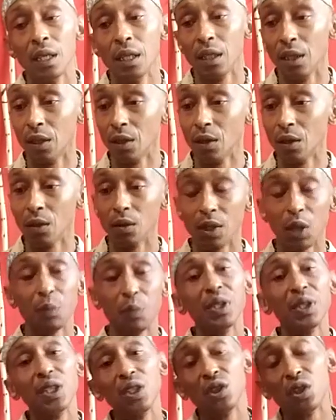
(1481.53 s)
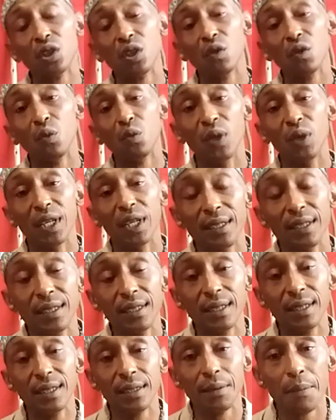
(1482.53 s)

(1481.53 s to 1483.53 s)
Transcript: repetition of words.